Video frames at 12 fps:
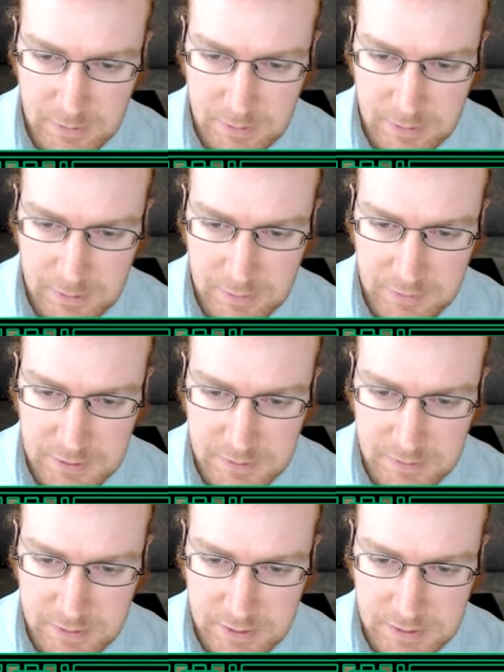If I
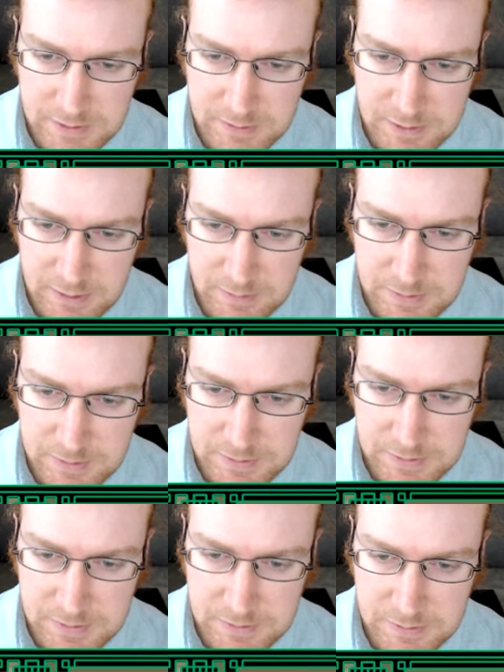do this, what
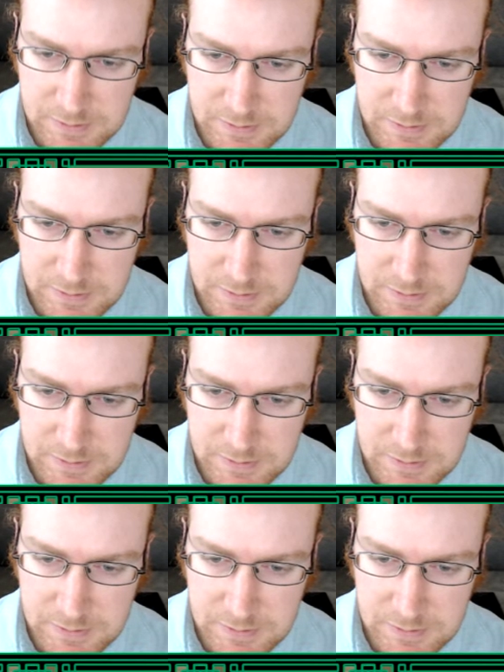happens?